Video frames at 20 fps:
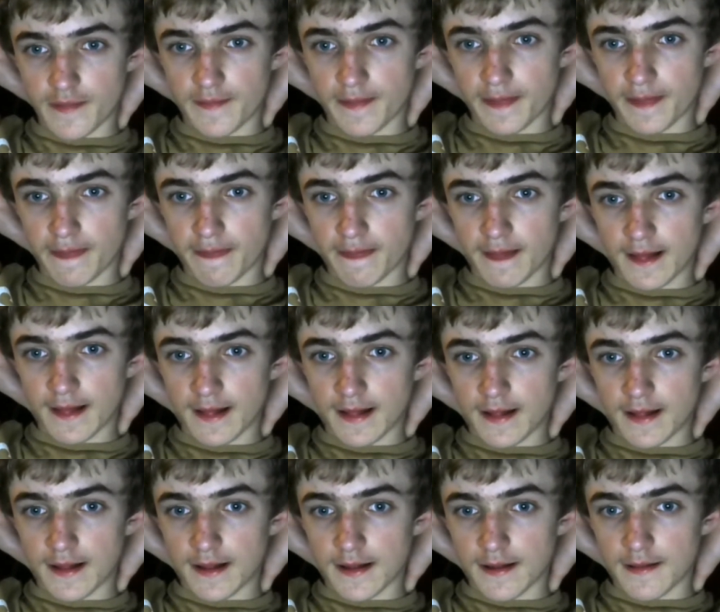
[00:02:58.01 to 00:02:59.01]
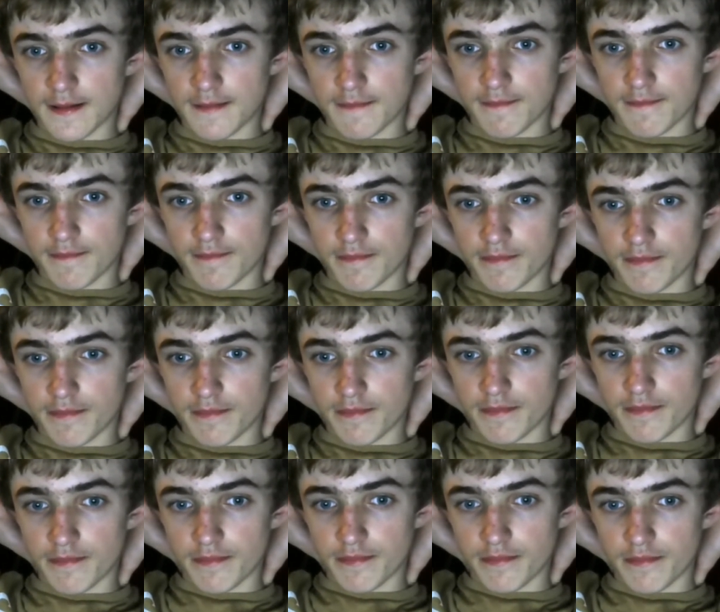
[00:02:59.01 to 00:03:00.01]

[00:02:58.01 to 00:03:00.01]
No one is speaking in this clip.